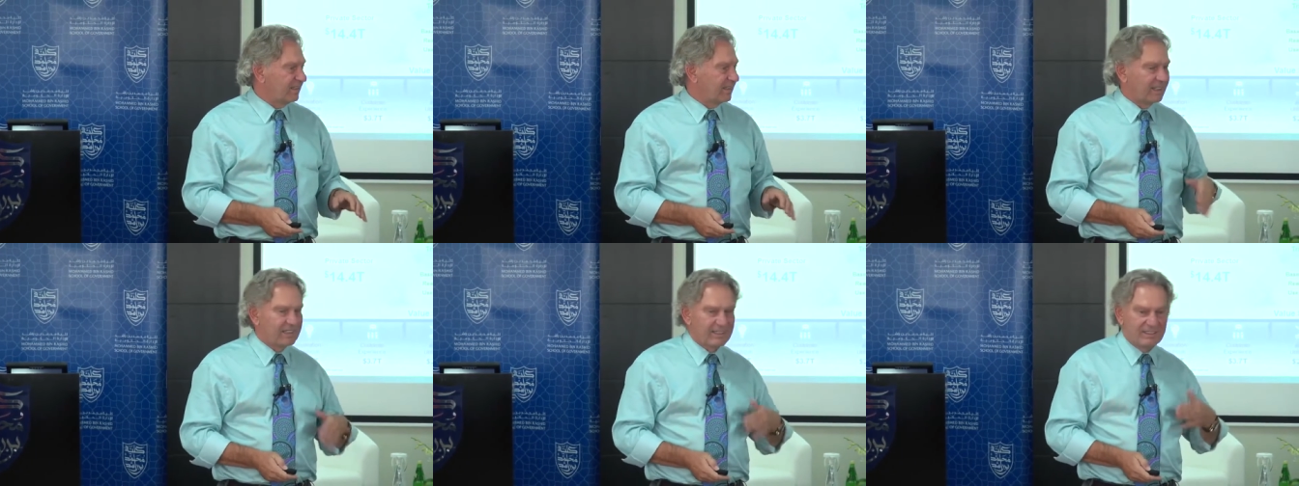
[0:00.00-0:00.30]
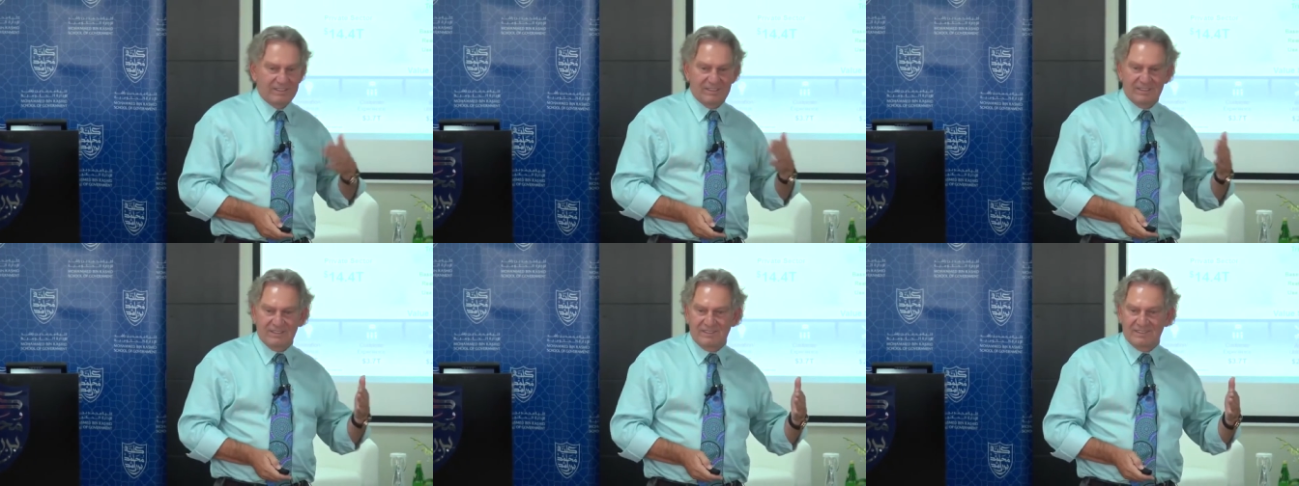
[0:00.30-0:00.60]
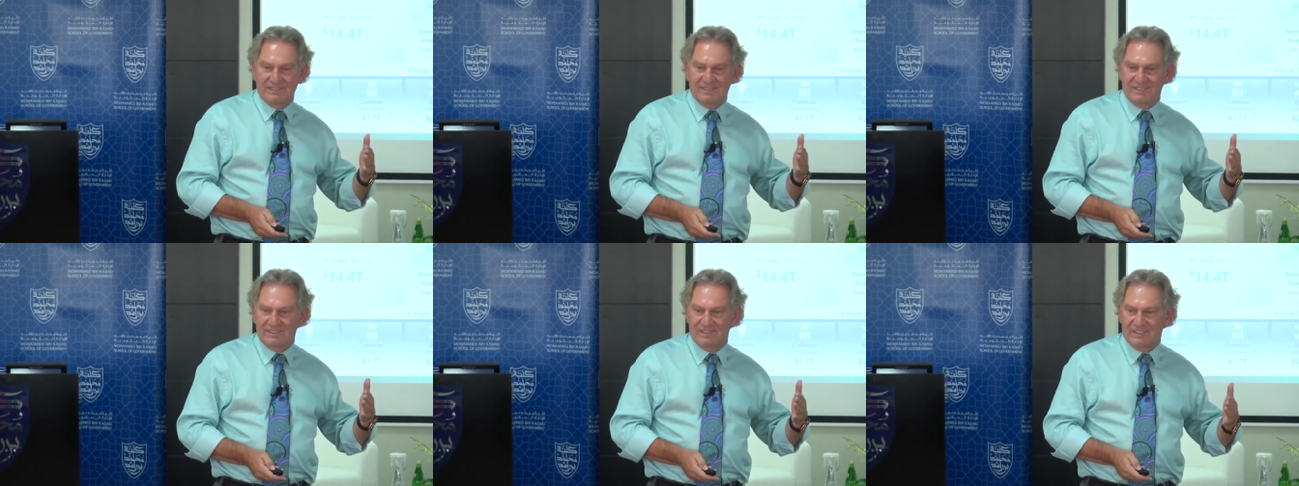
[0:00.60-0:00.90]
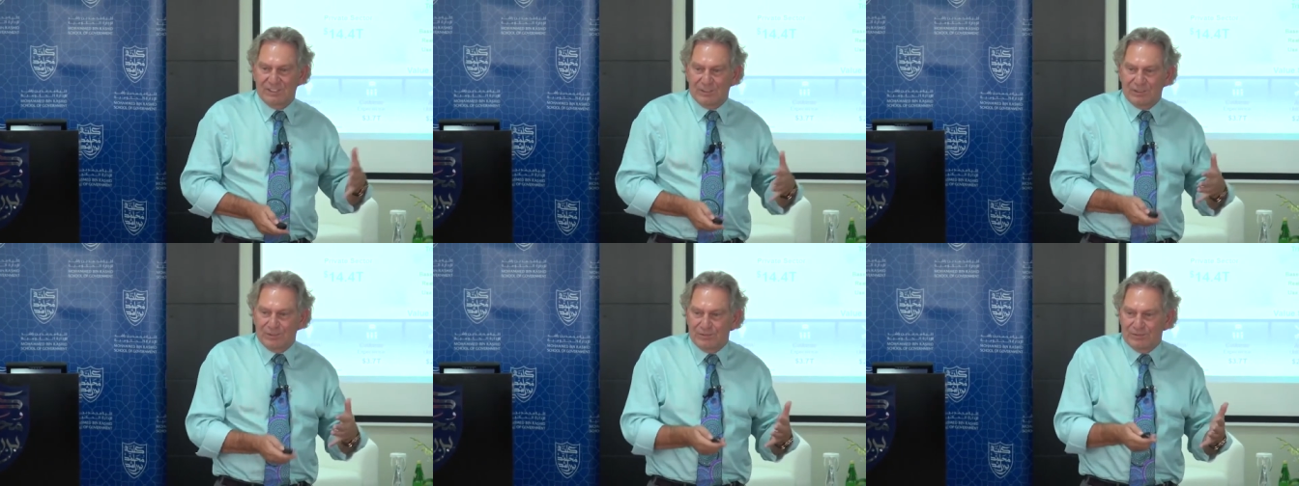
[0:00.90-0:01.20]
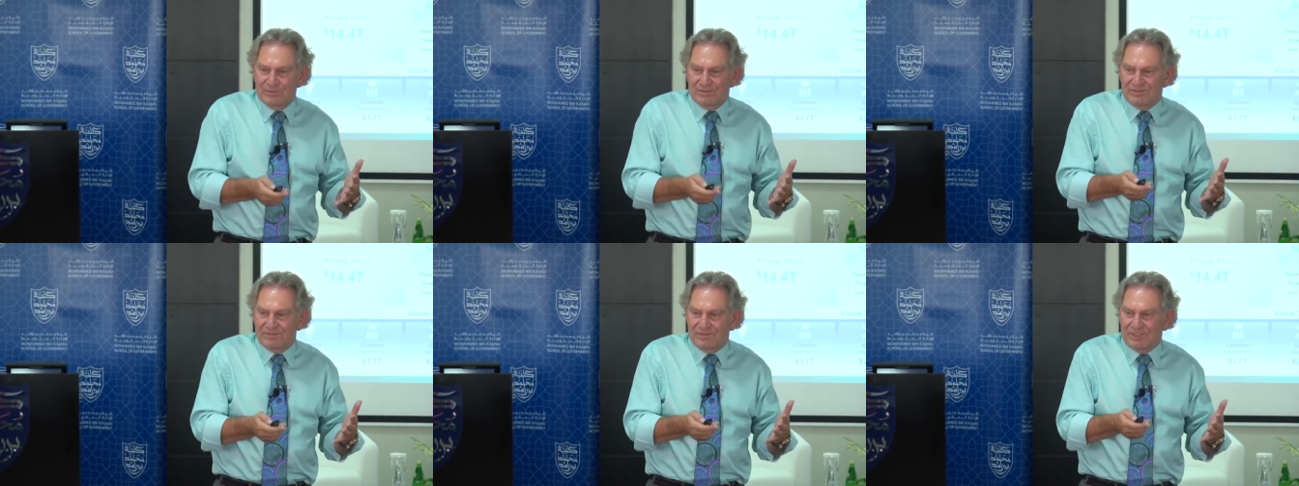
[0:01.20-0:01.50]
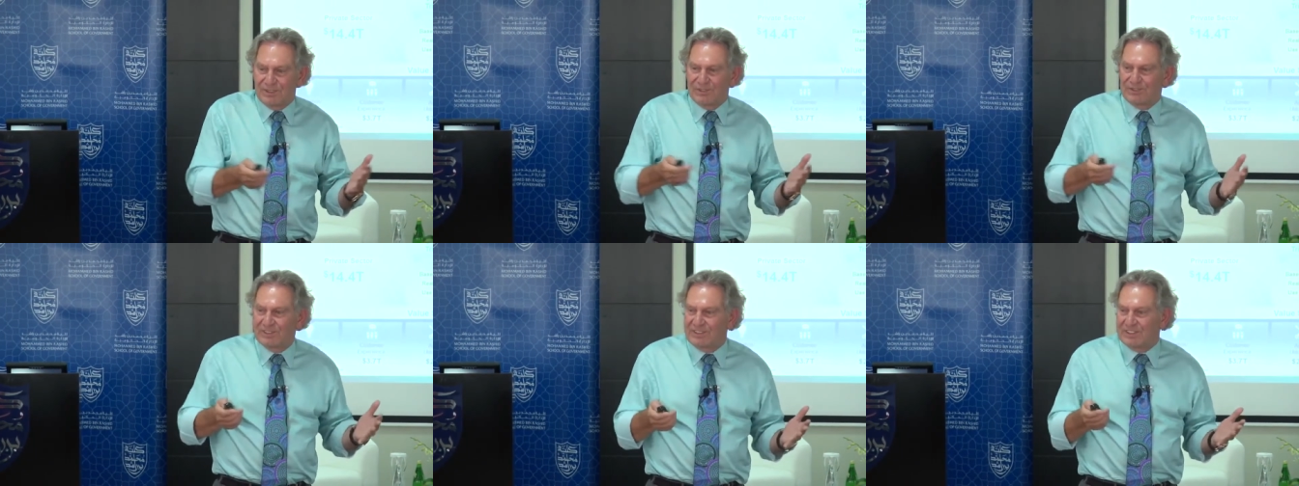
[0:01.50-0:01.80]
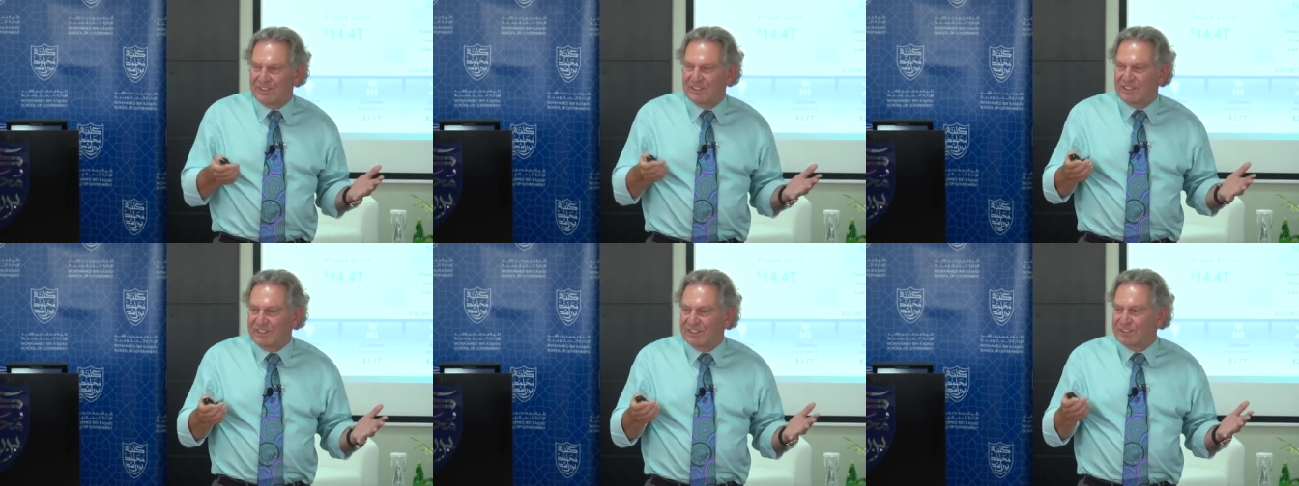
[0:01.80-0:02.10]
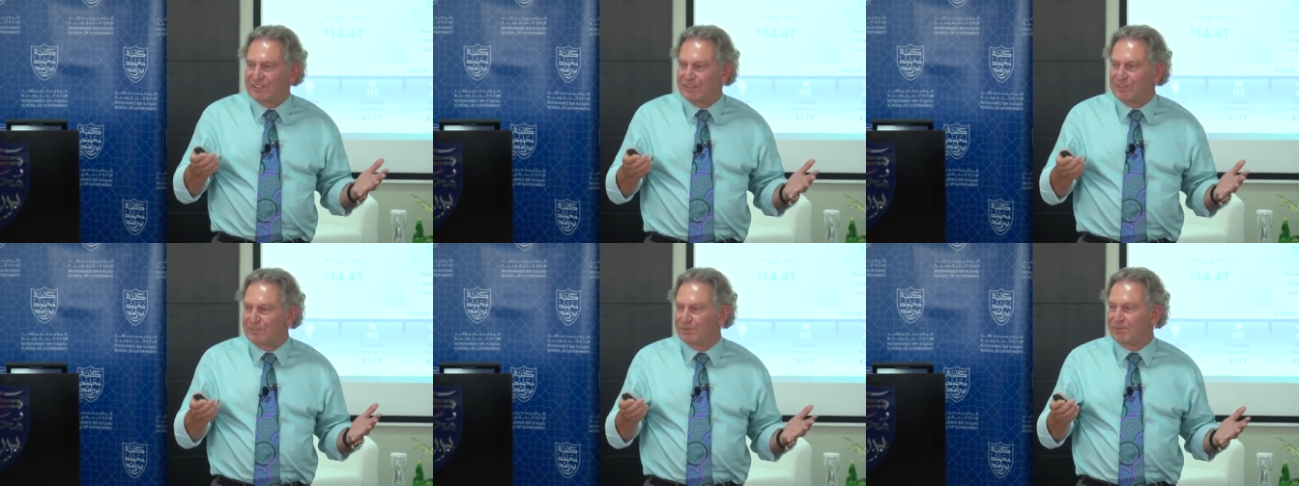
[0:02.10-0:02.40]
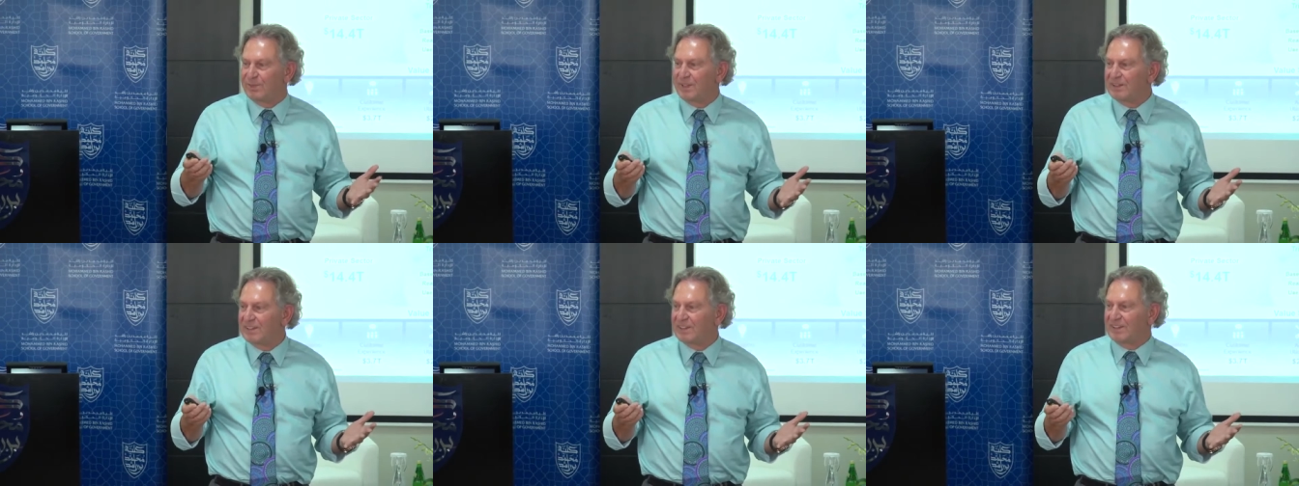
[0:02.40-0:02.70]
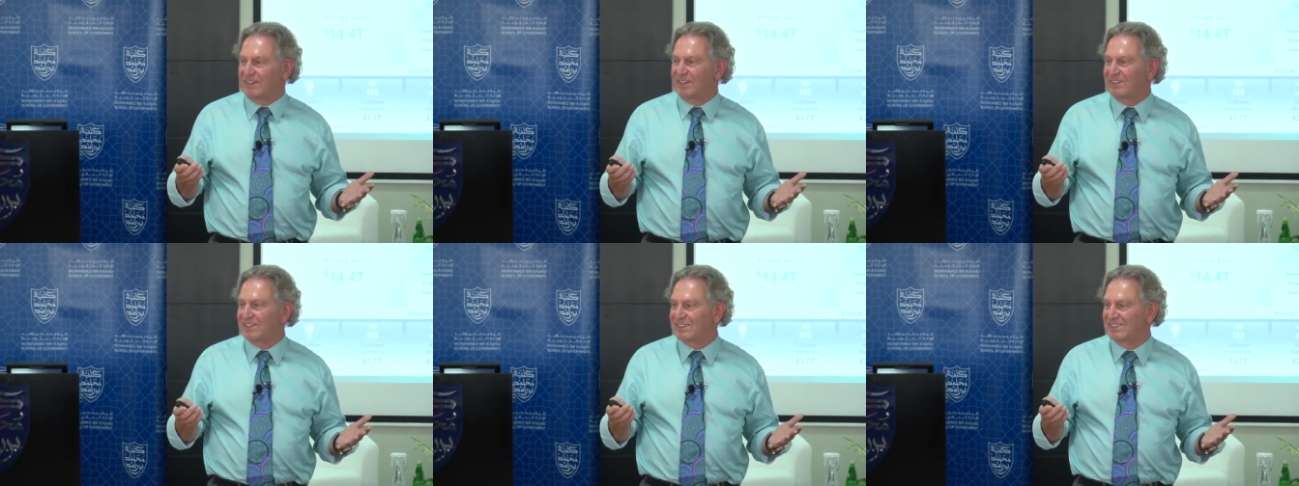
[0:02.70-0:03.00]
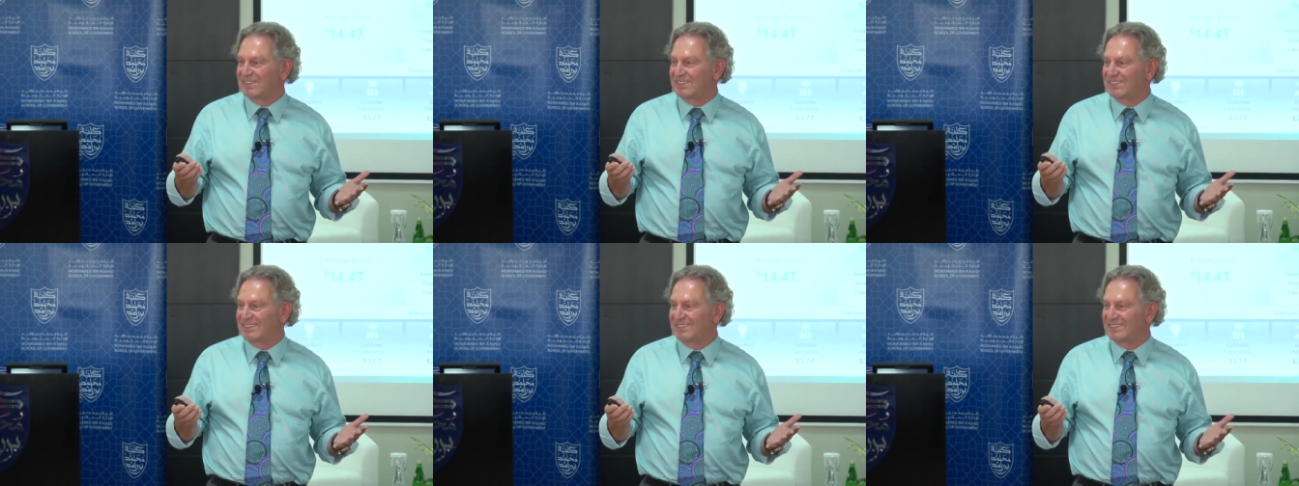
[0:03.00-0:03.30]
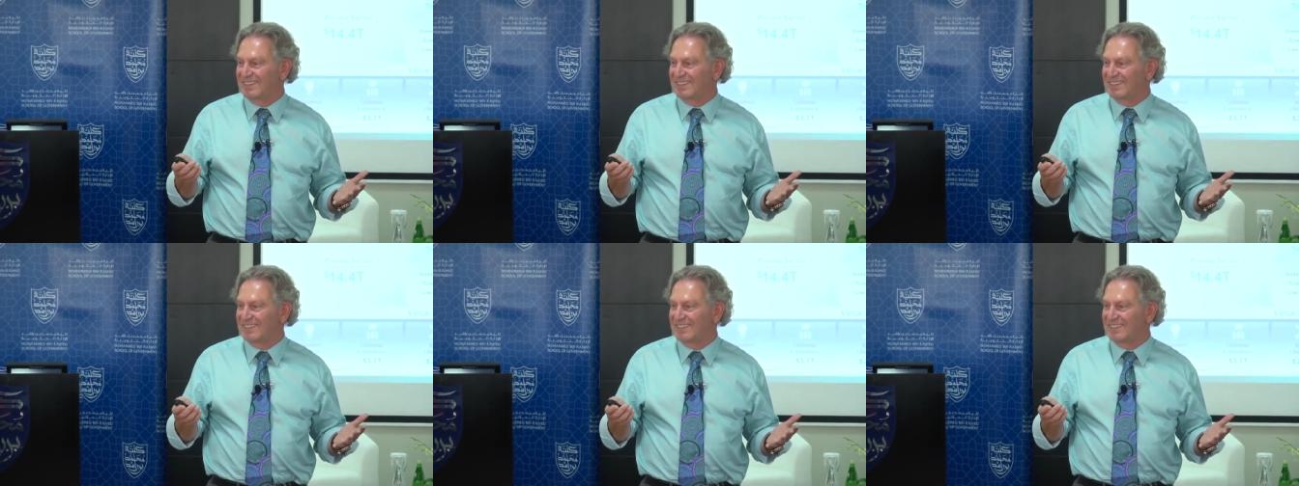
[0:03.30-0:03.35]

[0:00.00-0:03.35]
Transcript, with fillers: And that, so utilization of buildings.